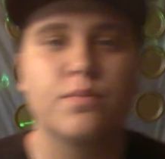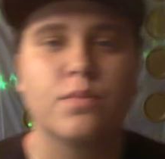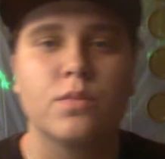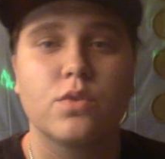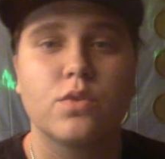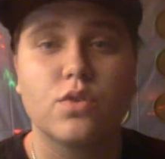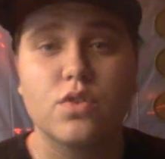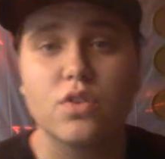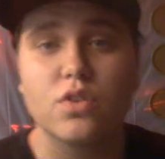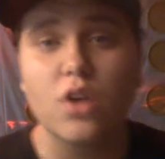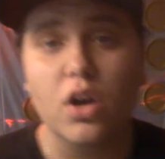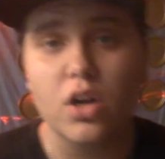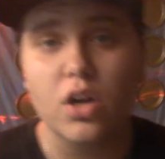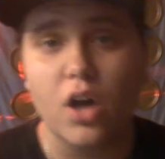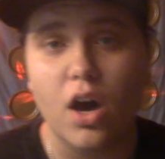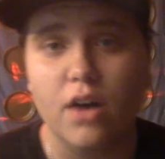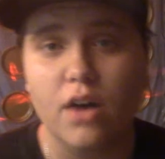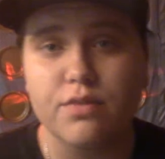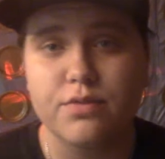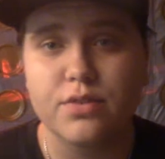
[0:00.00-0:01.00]
to start
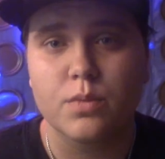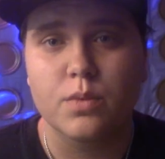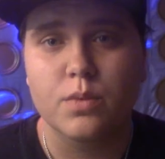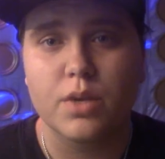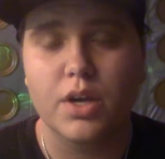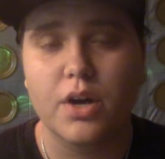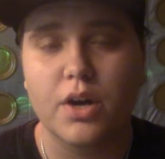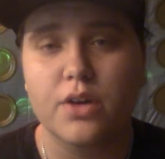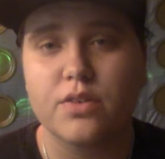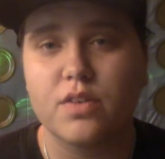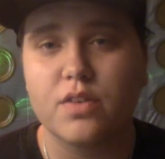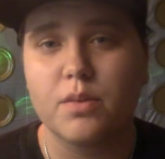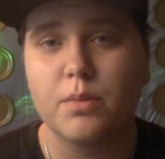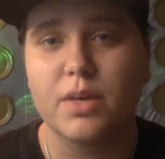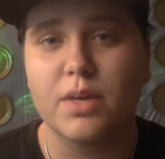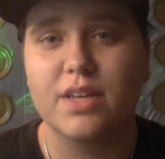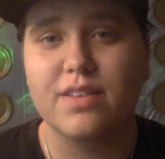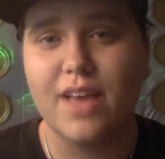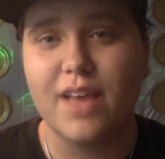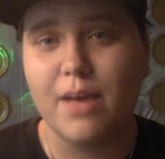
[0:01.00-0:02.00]
off, here are
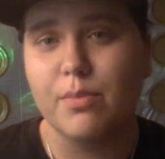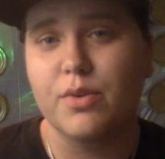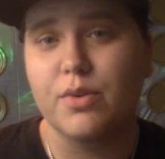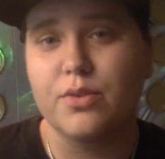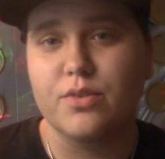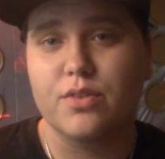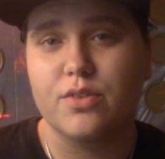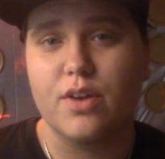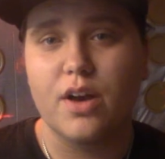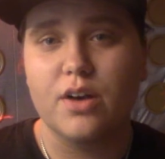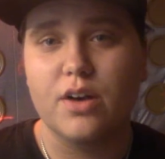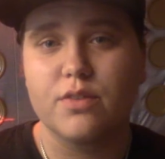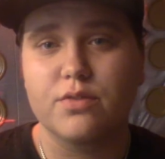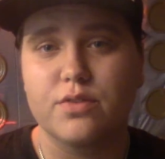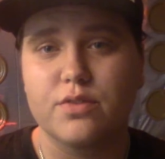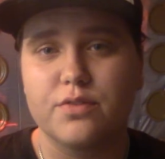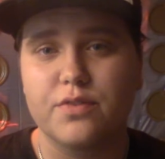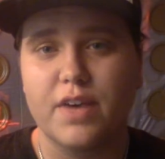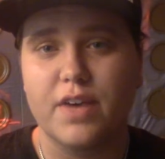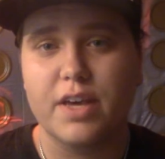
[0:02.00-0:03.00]
some examples
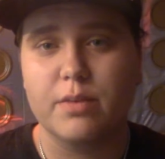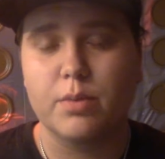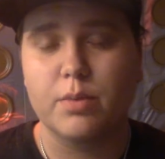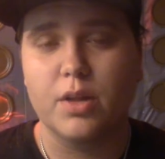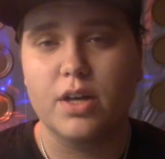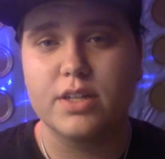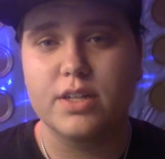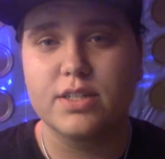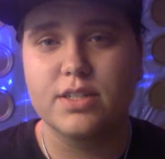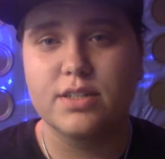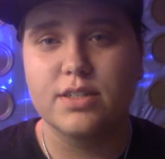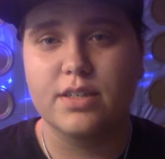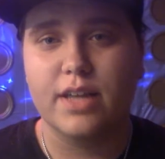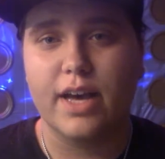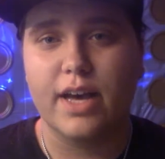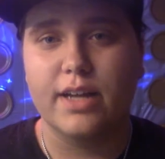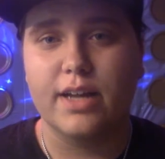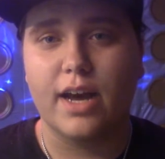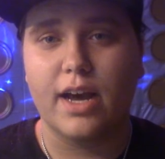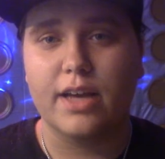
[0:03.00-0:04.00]
of fake blood
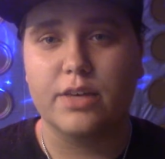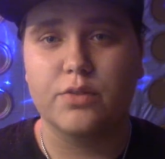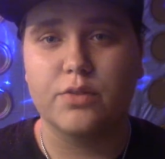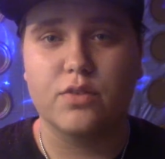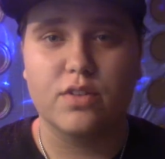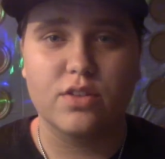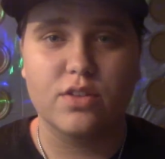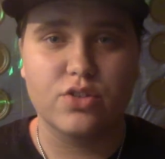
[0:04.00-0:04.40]
that I use in the